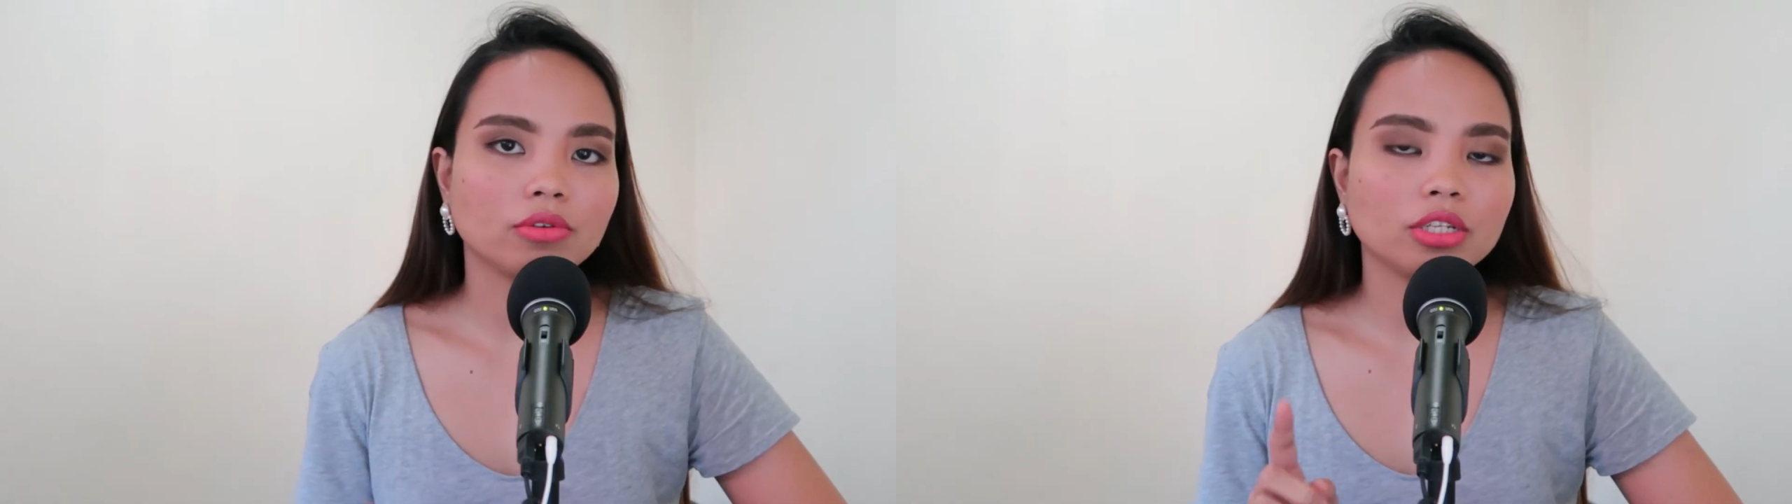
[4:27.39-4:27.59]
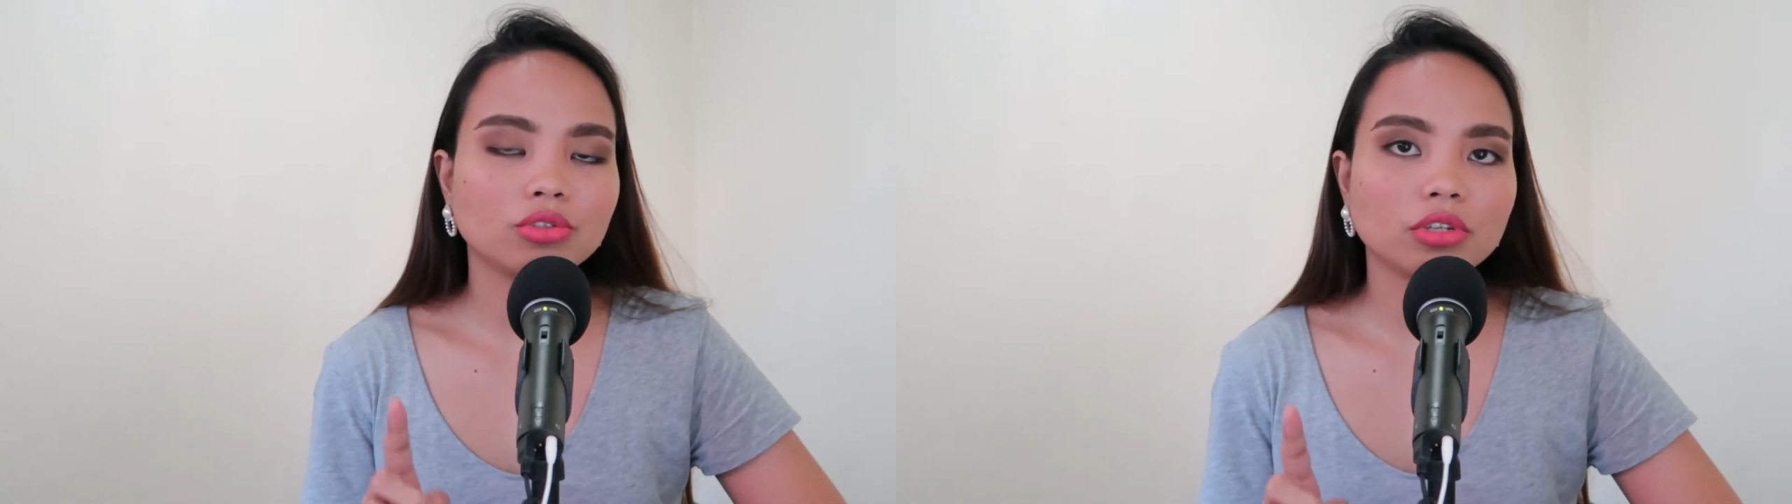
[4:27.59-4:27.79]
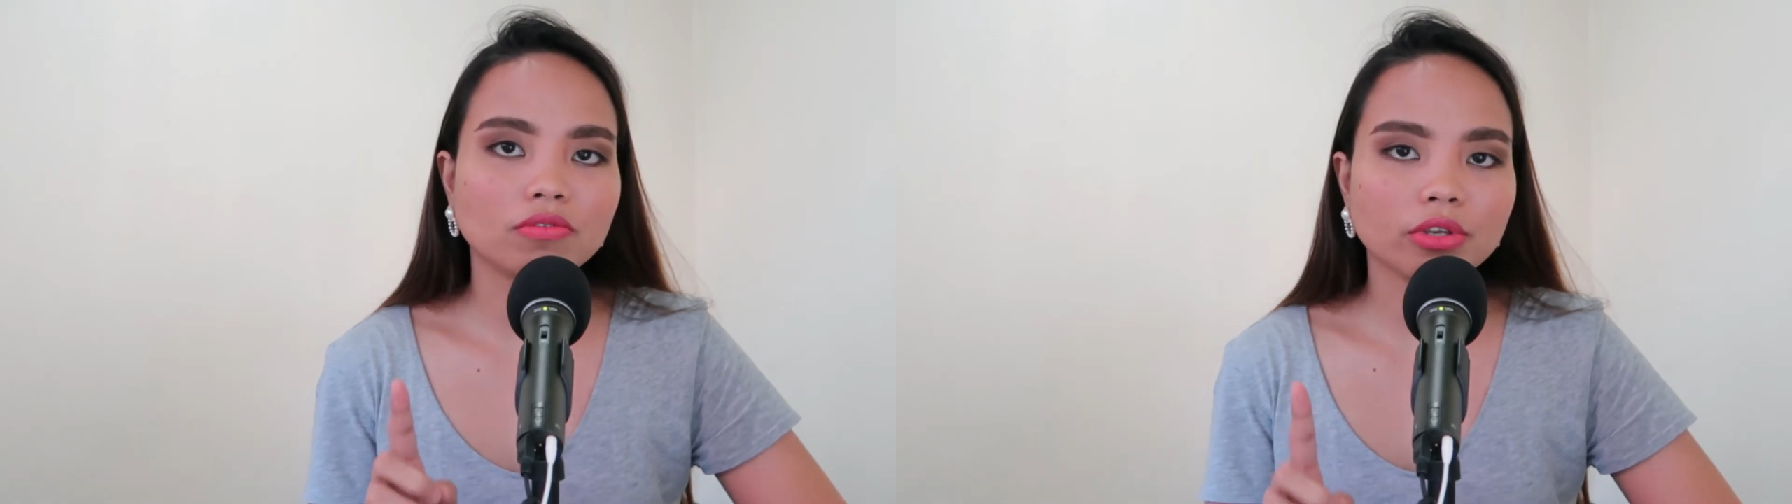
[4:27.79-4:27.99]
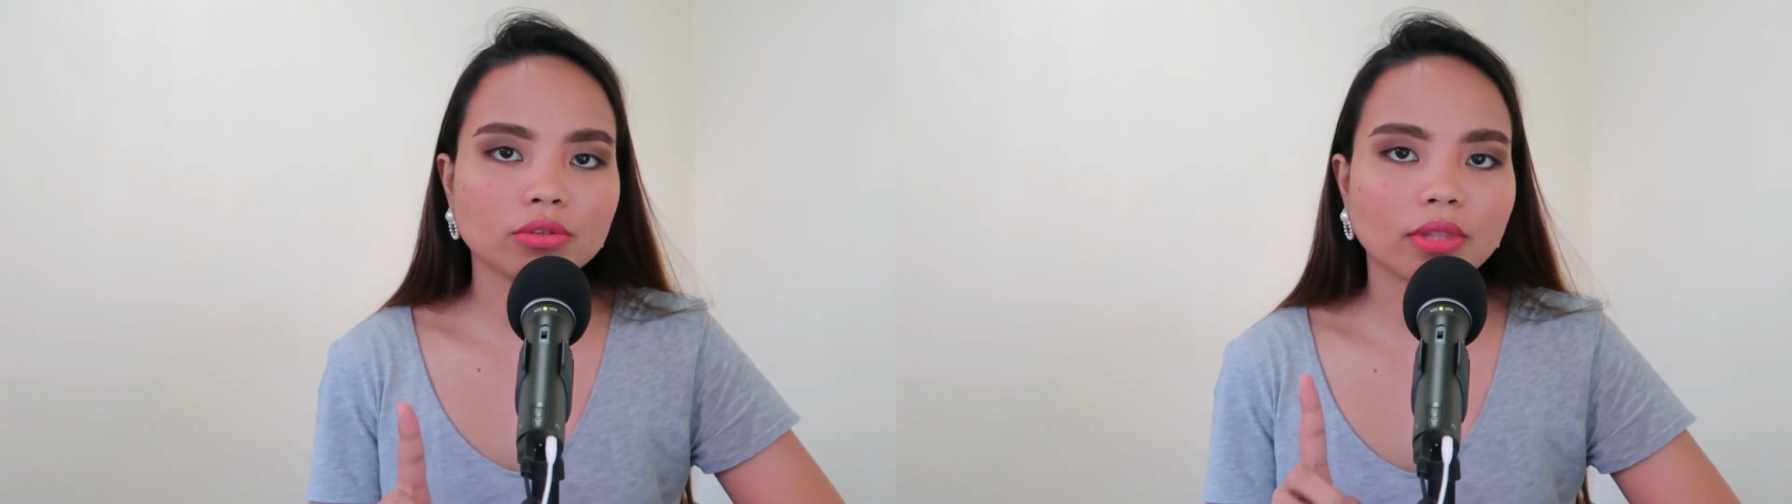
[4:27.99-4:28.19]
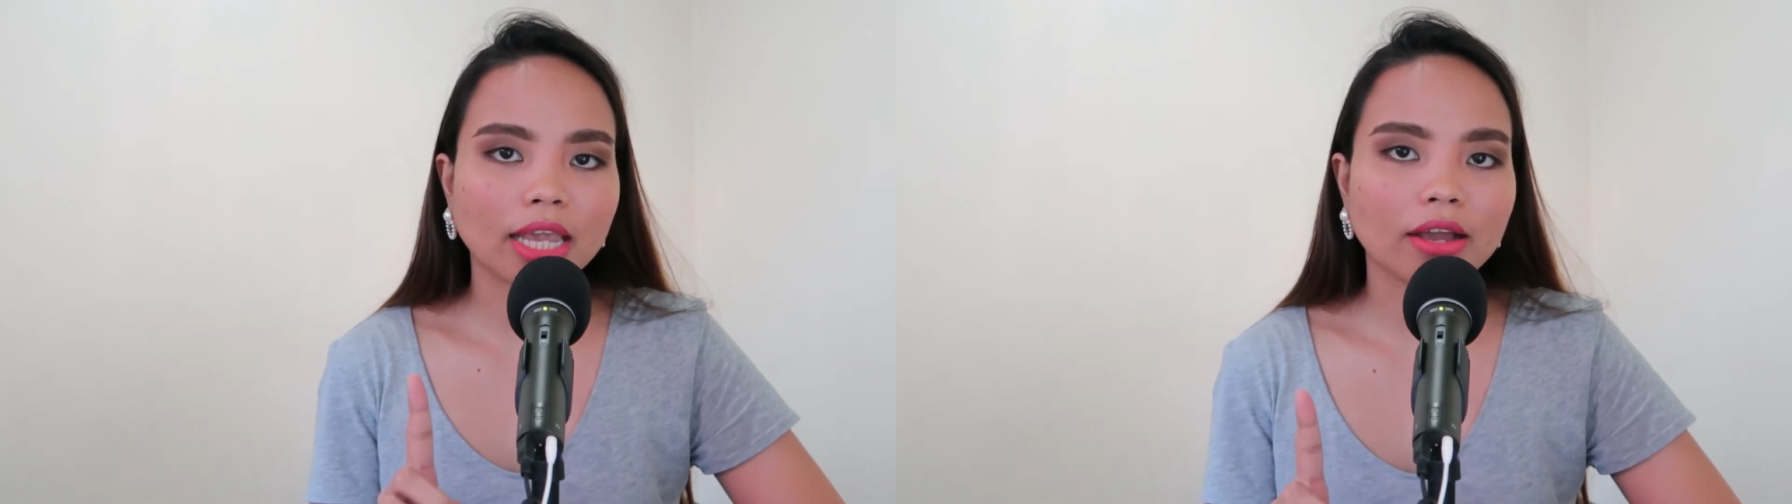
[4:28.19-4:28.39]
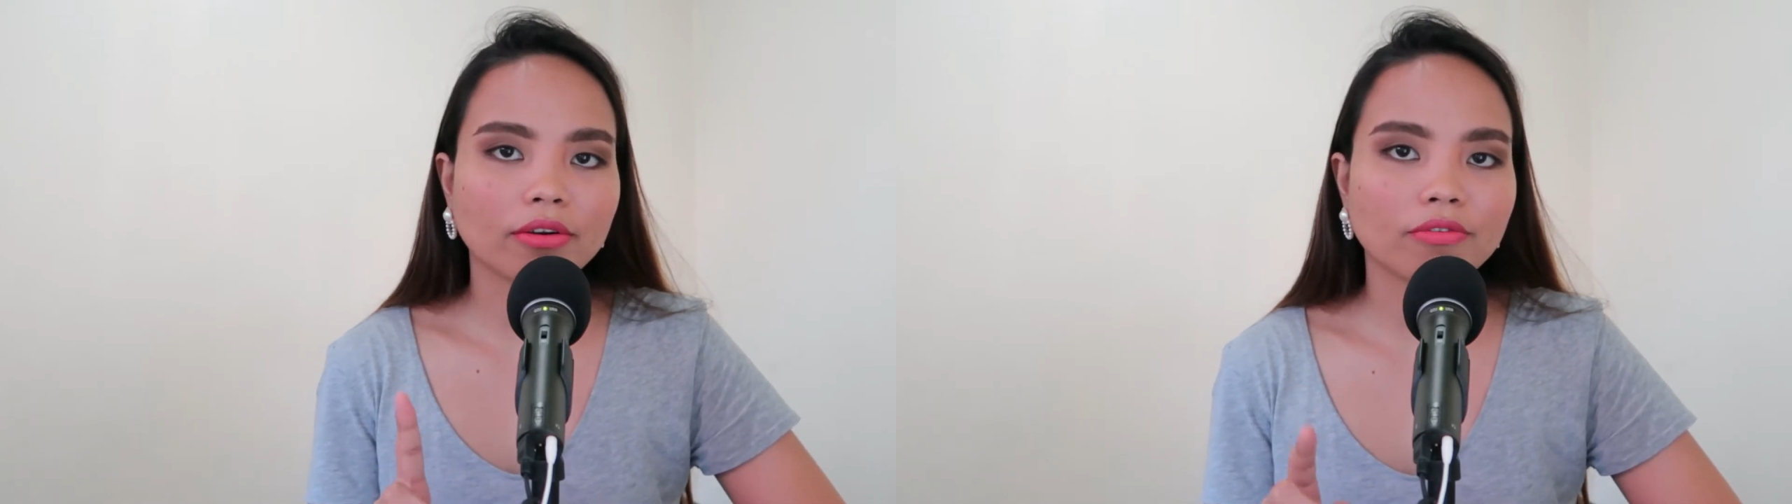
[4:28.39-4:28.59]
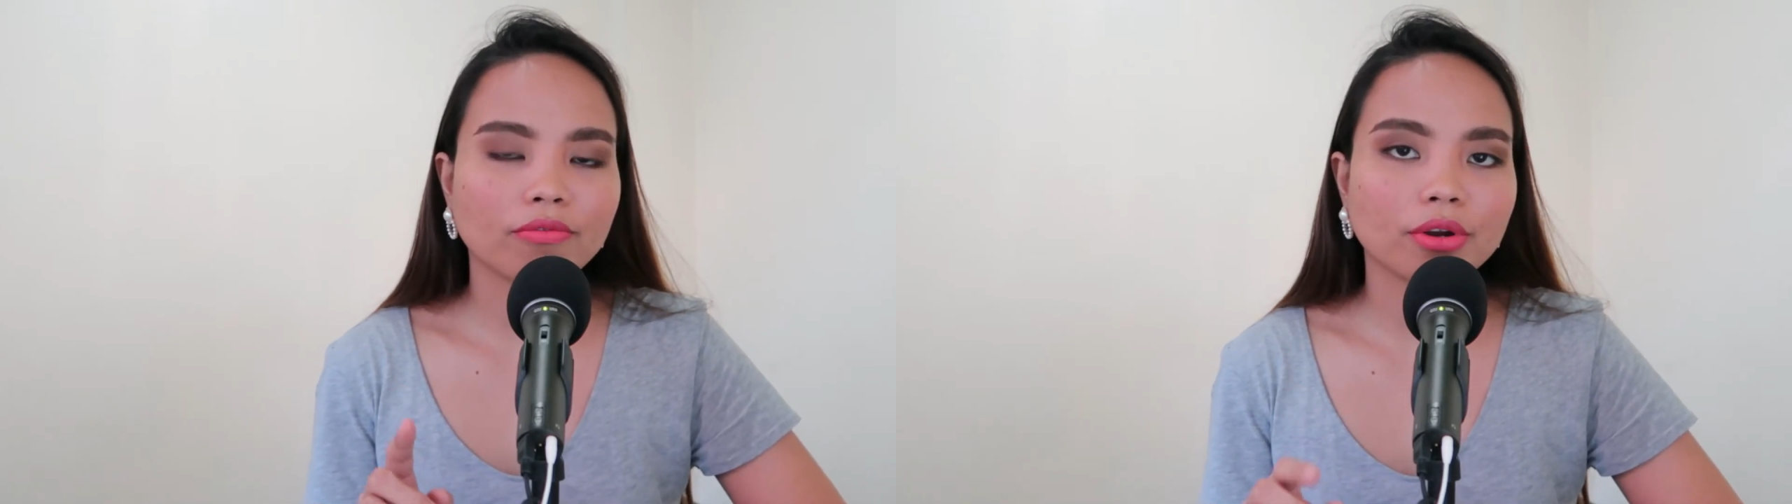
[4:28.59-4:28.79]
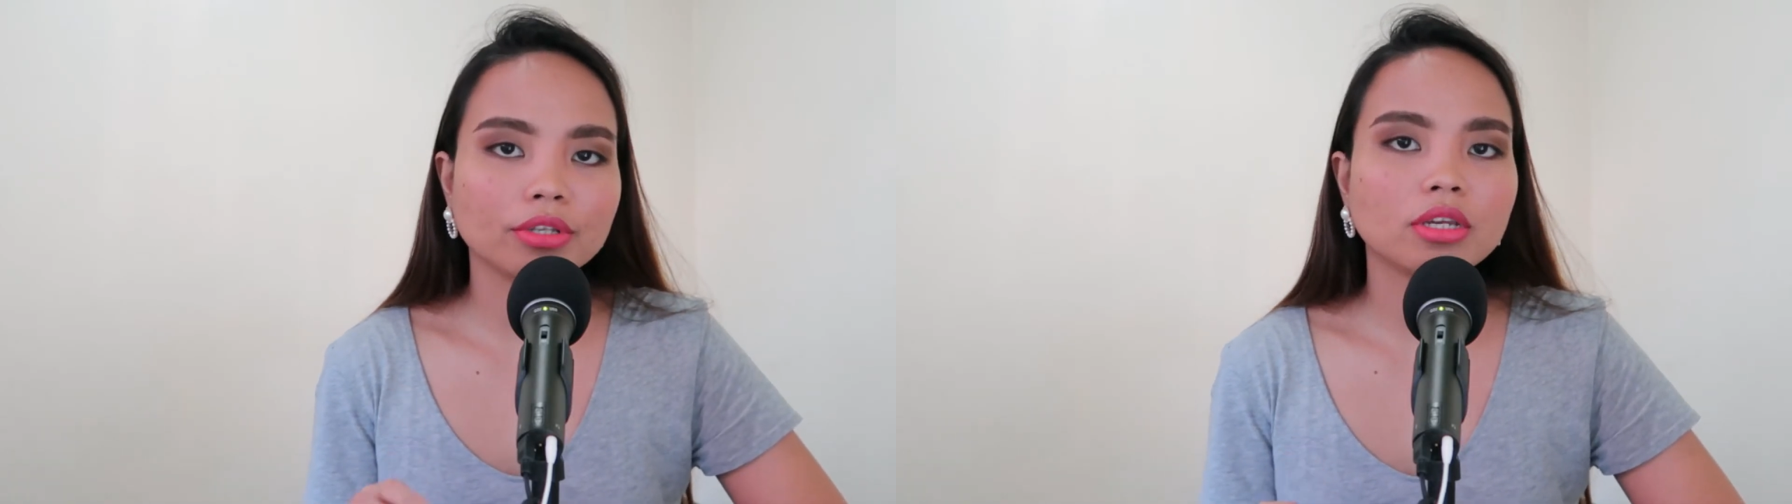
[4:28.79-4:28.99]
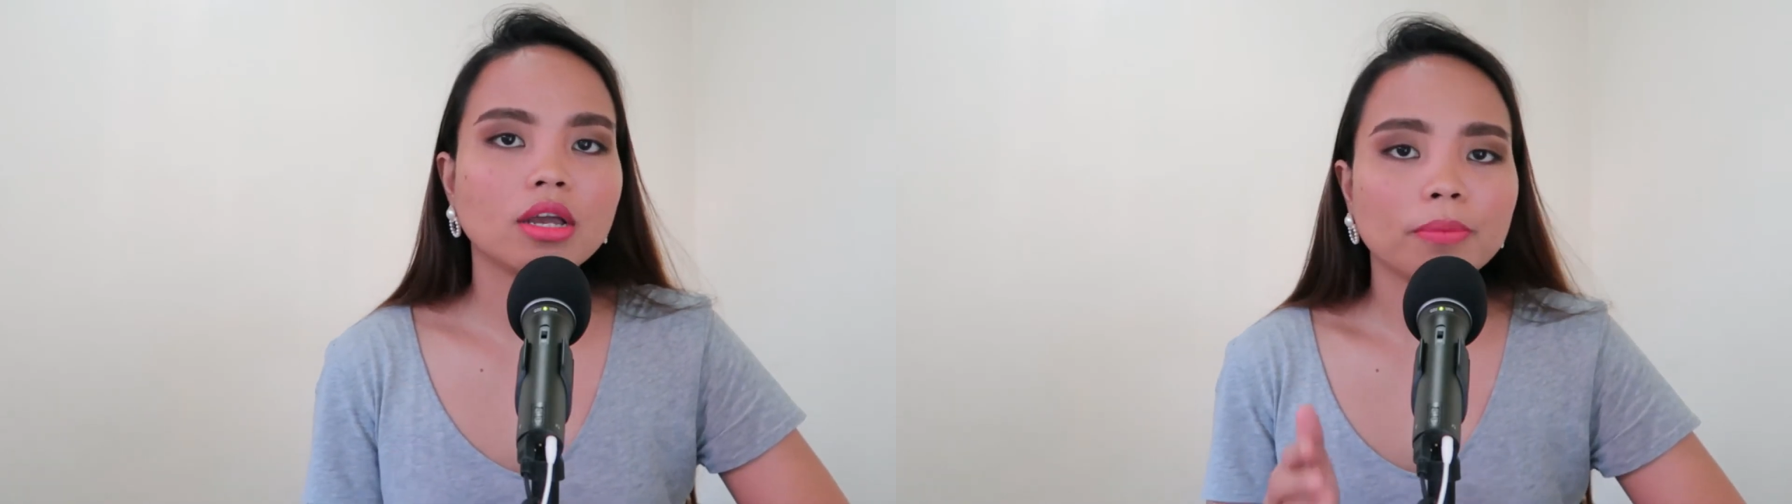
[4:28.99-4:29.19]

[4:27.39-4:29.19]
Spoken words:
You need to diffuse the anger first